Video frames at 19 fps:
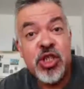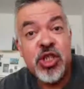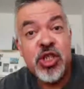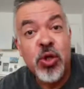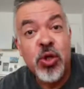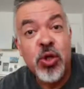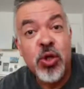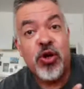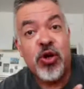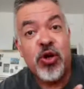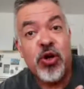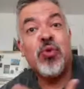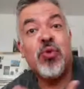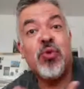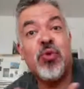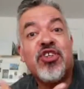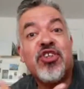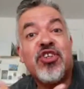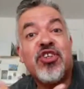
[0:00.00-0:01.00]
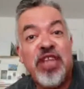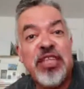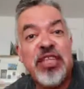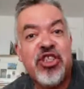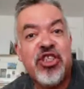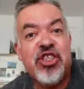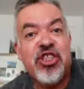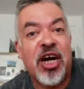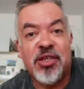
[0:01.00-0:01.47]
good for us to understand
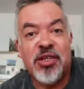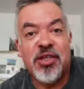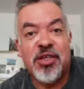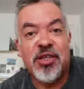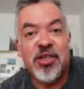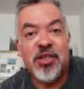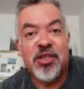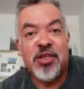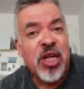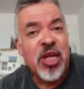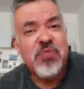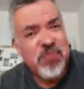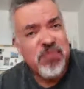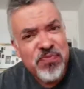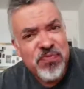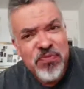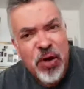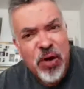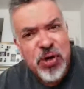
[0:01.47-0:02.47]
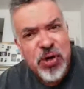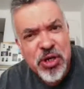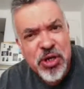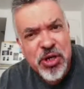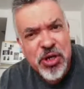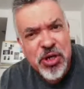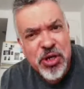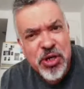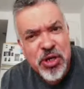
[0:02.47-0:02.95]
each other, but it's not very good
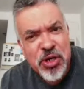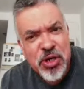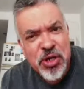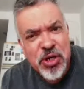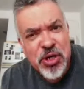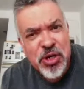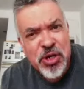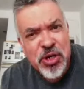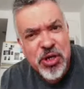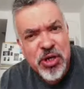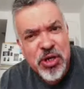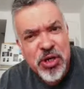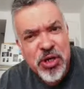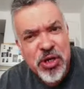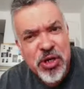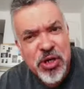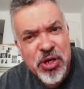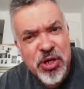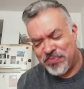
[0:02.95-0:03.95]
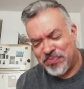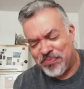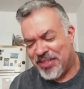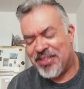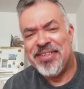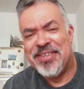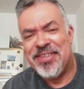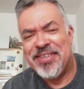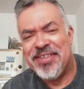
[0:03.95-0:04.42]
for culture. You know,
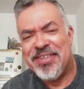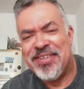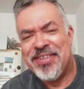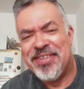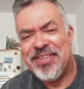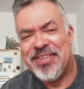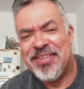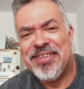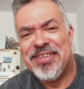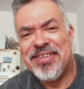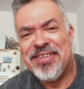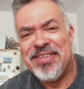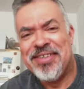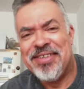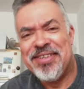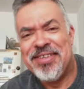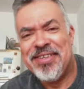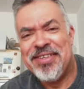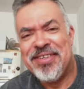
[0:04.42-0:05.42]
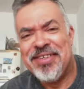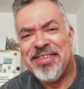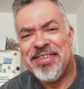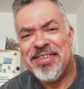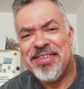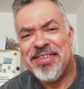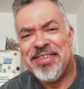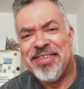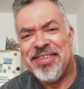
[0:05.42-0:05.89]
I really don't.
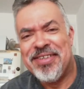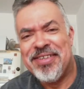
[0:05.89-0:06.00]
think... You